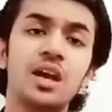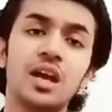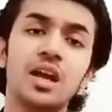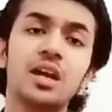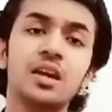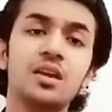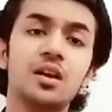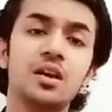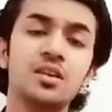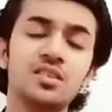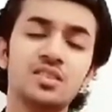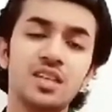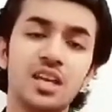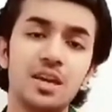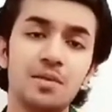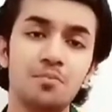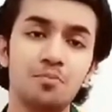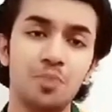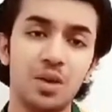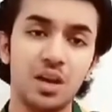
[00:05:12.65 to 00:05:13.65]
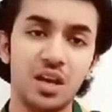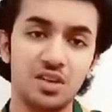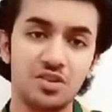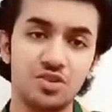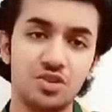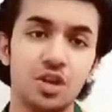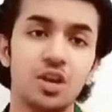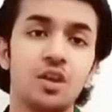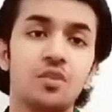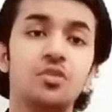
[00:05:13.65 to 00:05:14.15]
in a same
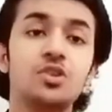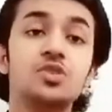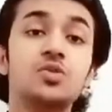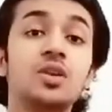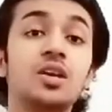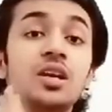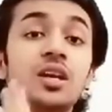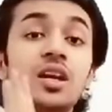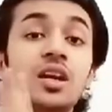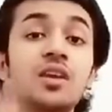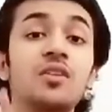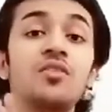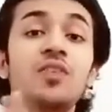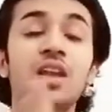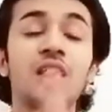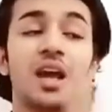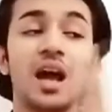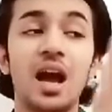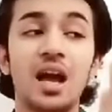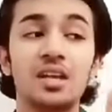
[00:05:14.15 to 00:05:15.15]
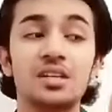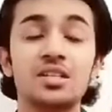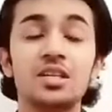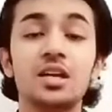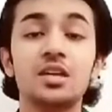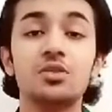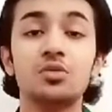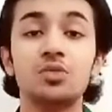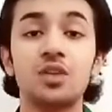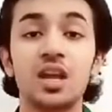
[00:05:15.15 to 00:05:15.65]
page, which will give an
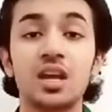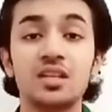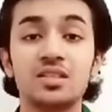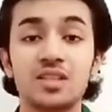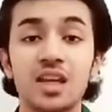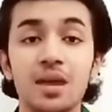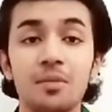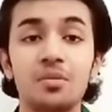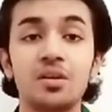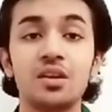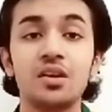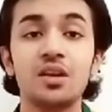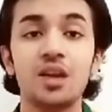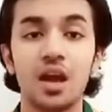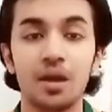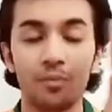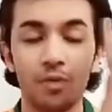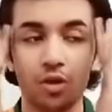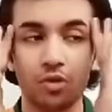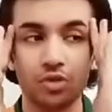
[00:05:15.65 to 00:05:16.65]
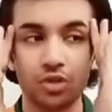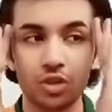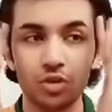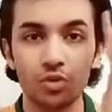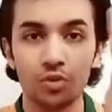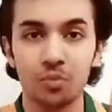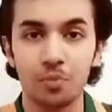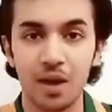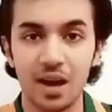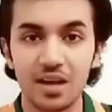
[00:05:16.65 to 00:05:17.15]
idea to the examiner about your
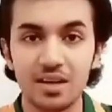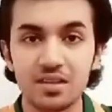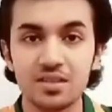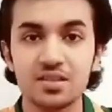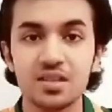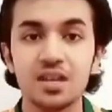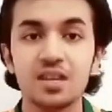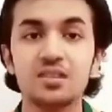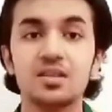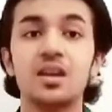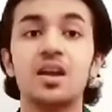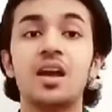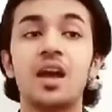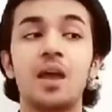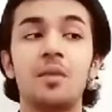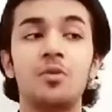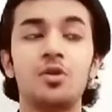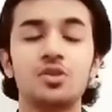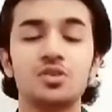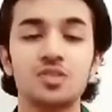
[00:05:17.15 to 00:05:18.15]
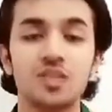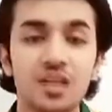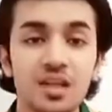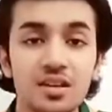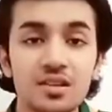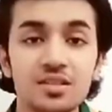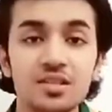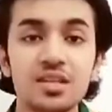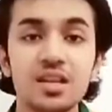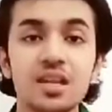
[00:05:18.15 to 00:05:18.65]
mindset, about
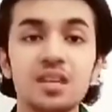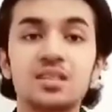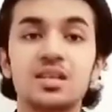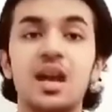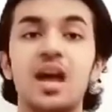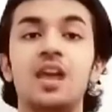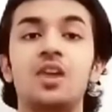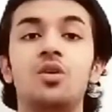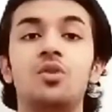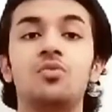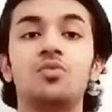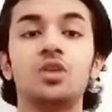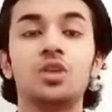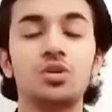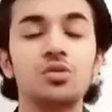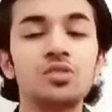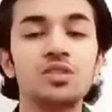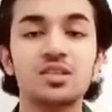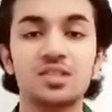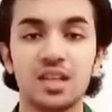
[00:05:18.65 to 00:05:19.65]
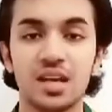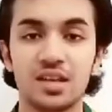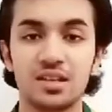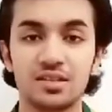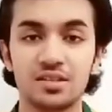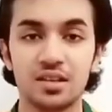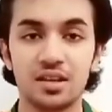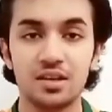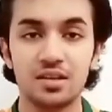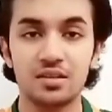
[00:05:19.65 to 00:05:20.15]
skill set along with your design
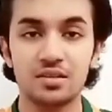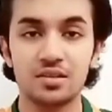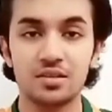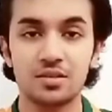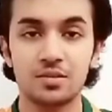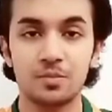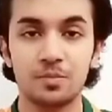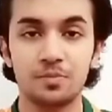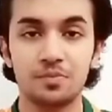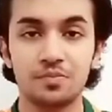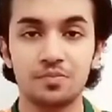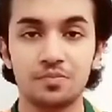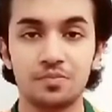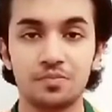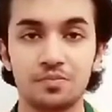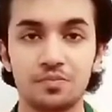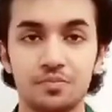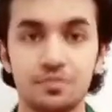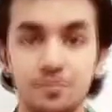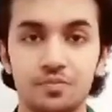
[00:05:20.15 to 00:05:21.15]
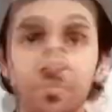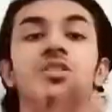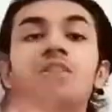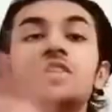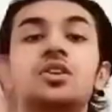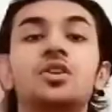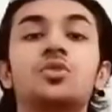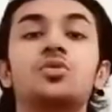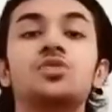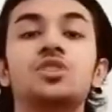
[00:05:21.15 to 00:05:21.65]
skills.
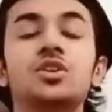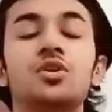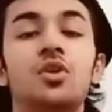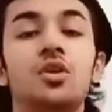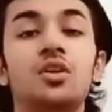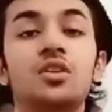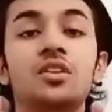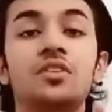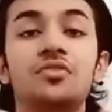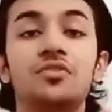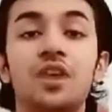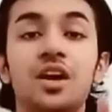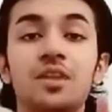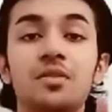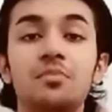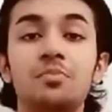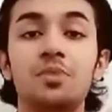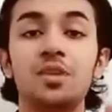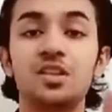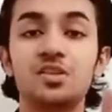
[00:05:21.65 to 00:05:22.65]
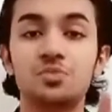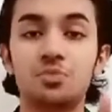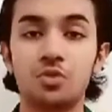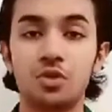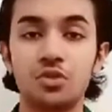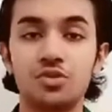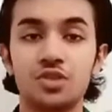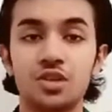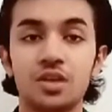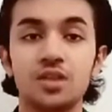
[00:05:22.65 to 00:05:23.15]
Including all the 5 best
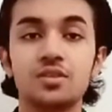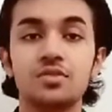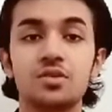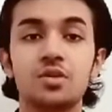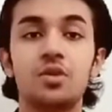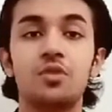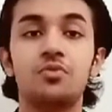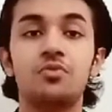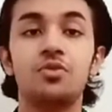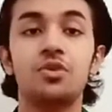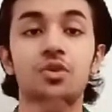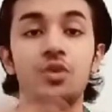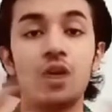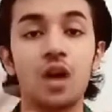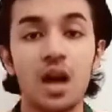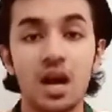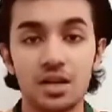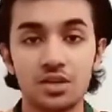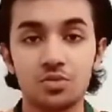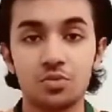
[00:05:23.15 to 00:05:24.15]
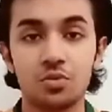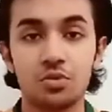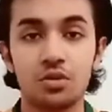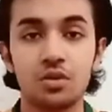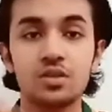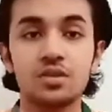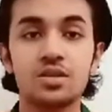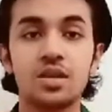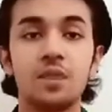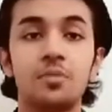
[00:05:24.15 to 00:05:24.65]
projects of your
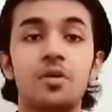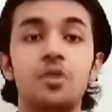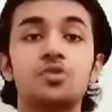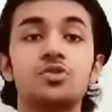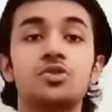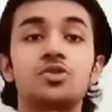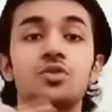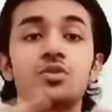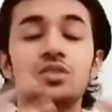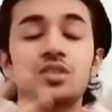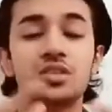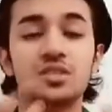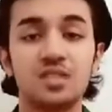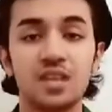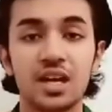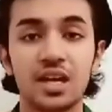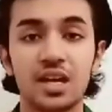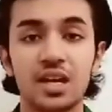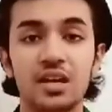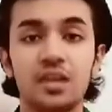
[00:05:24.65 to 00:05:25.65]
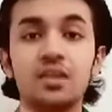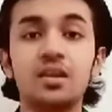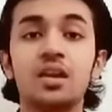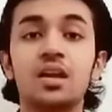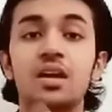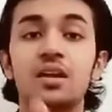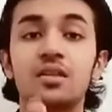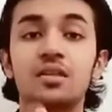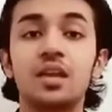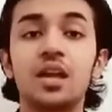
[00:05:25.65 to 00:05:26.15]
artworks about your design,
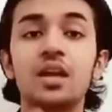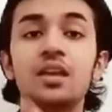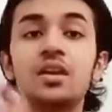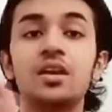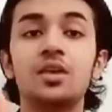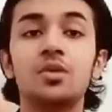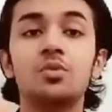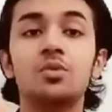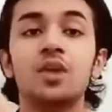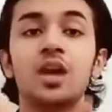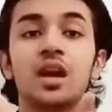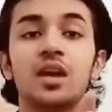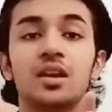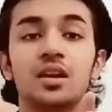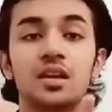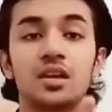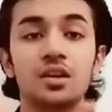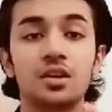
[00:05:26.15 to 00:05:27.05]
then you can